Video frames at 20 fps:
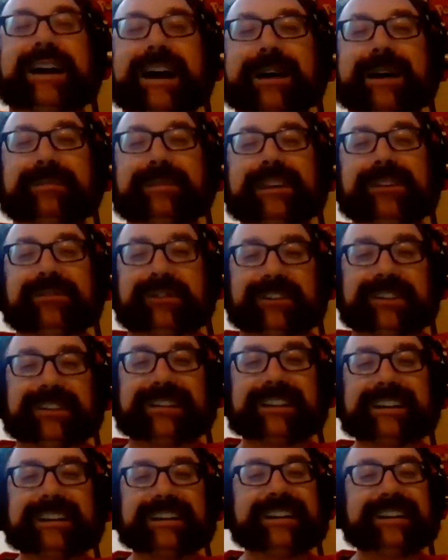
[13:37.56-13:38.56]
top
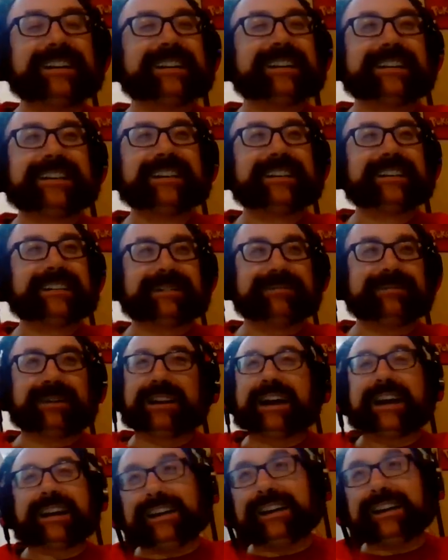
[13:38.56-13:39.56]
evil.
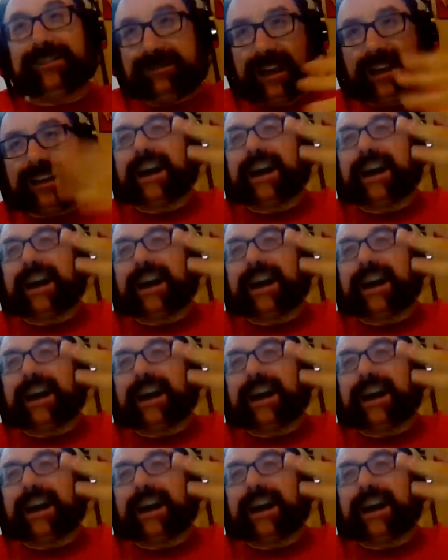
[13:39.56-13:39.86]
But like they